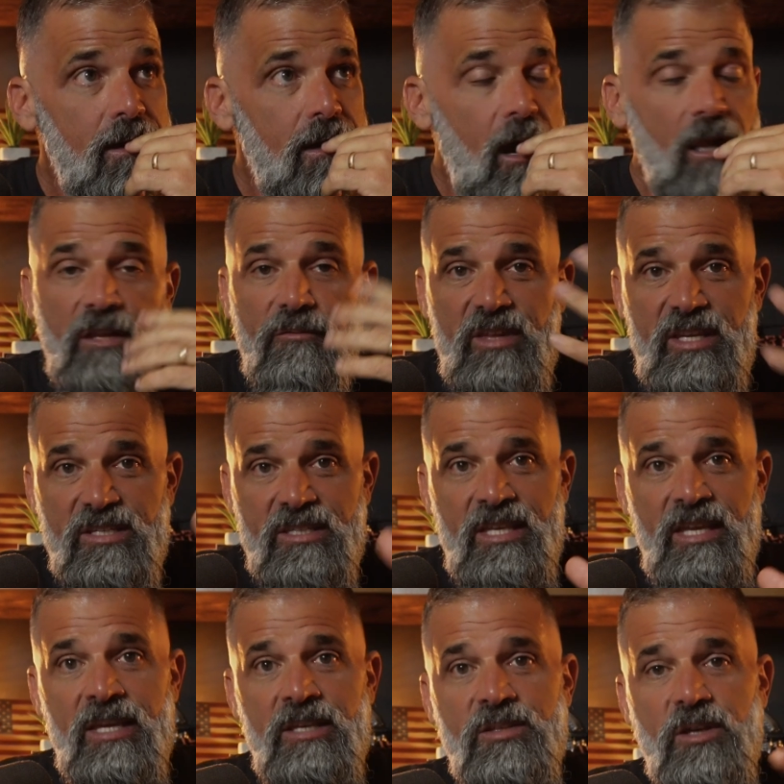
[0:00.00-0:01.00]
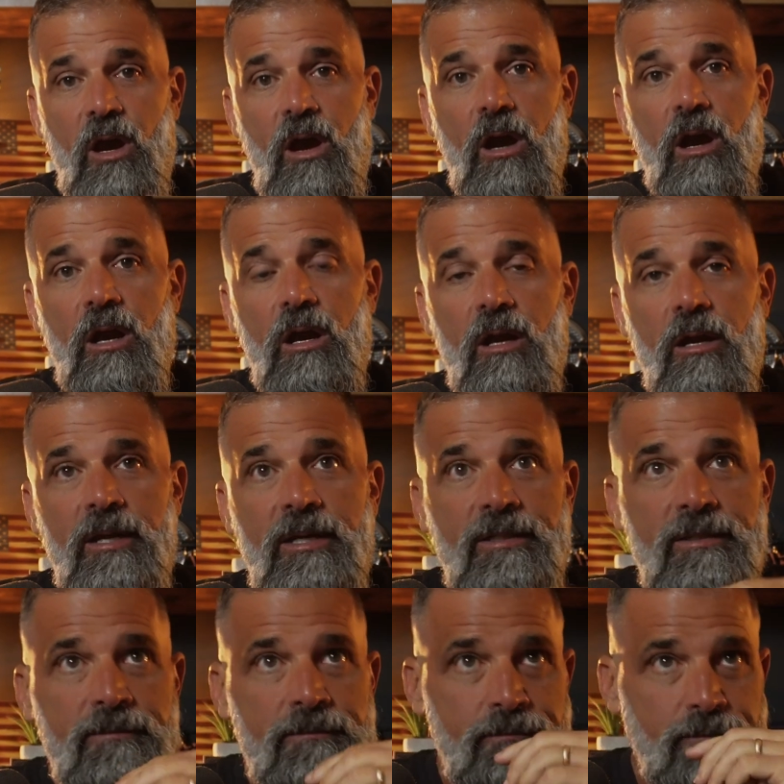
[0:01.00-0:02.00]
all of these things are
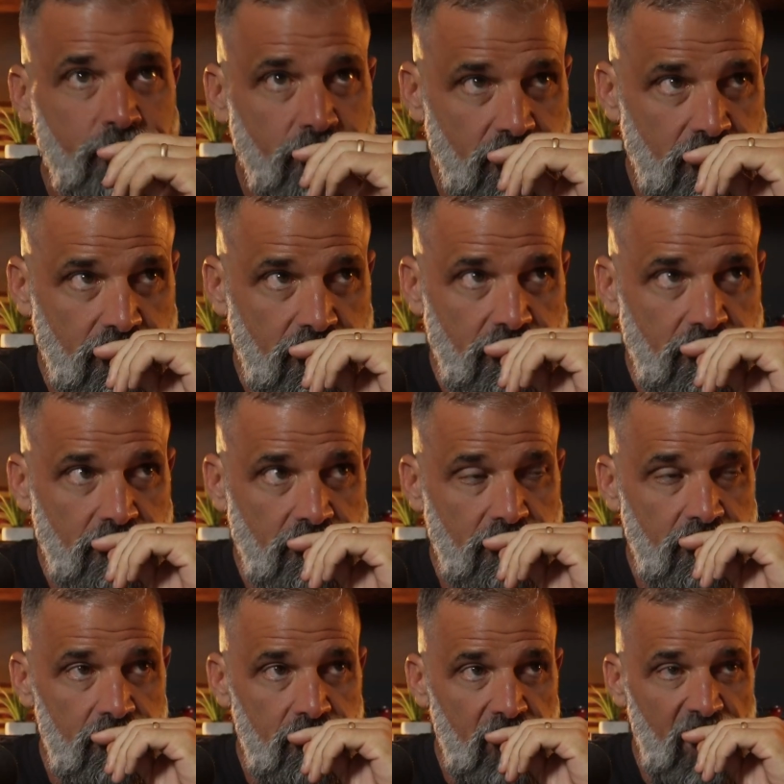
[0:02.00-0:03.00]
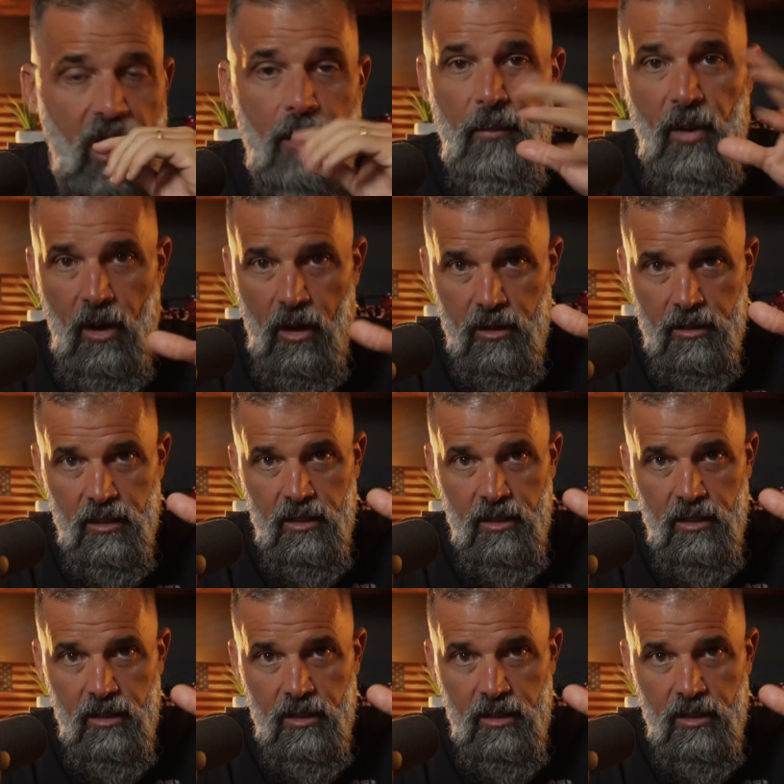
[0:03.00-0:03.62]
a part